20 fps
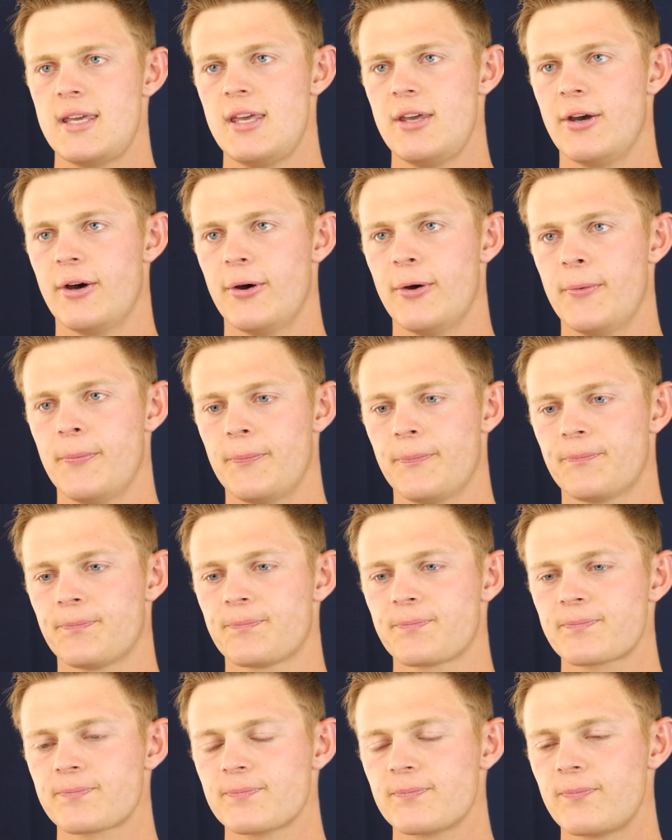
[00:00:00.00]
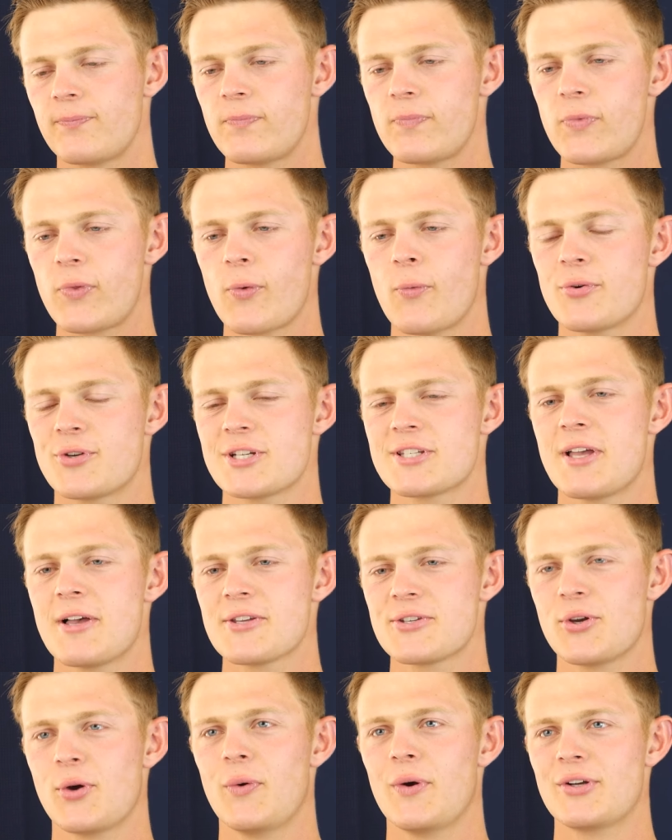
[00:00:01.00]
io, which is
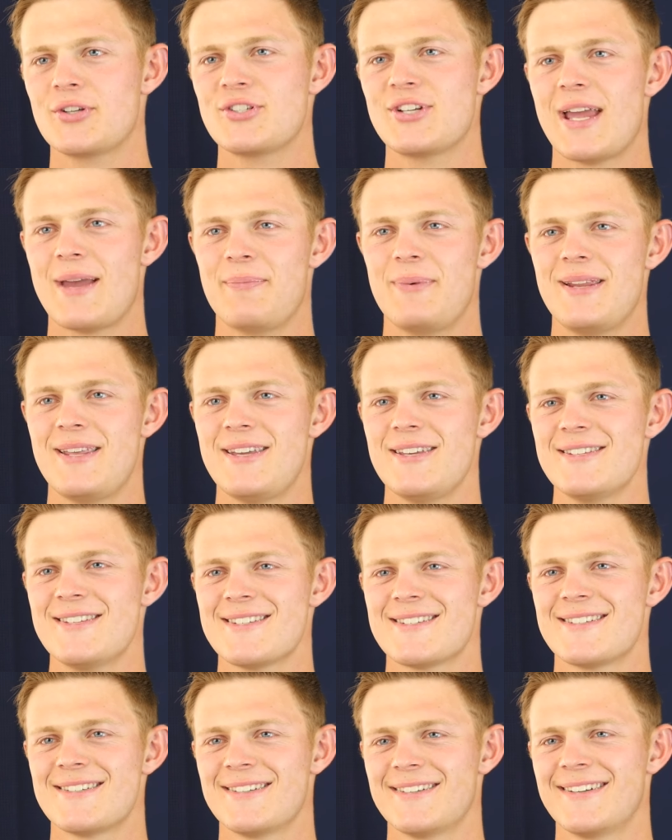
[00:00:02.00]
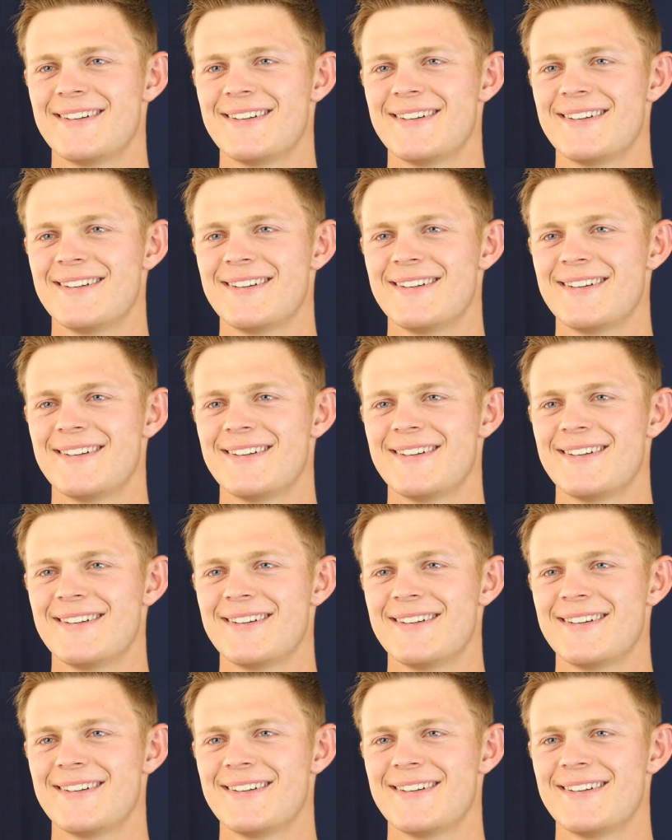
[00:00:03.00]
also a word in Japanese.